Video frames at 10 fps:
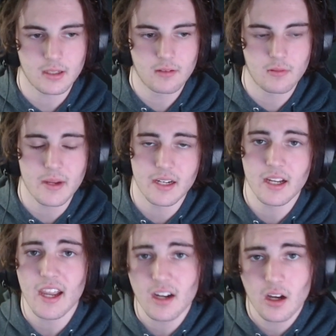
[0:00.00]

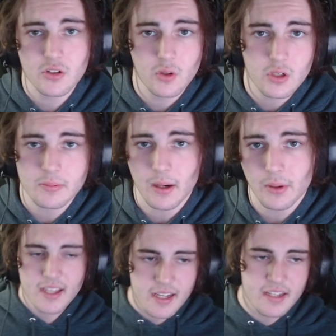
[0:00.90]
remaining 800
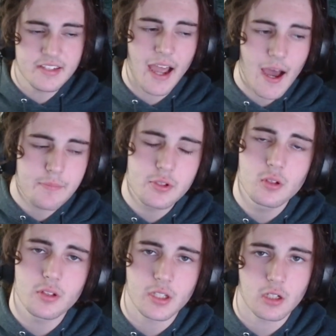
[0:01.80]
horsepower. It is
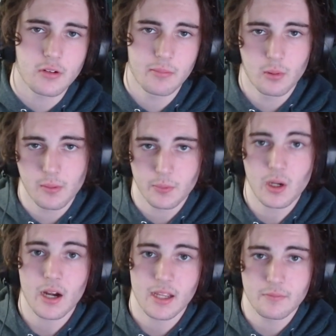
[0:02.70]
absolutely incredible what
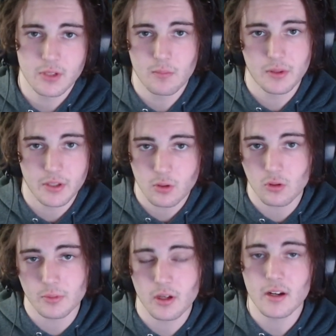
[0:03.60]
Bugatti have done with the
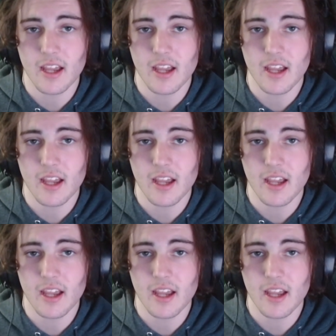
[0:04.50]
Tourbillon.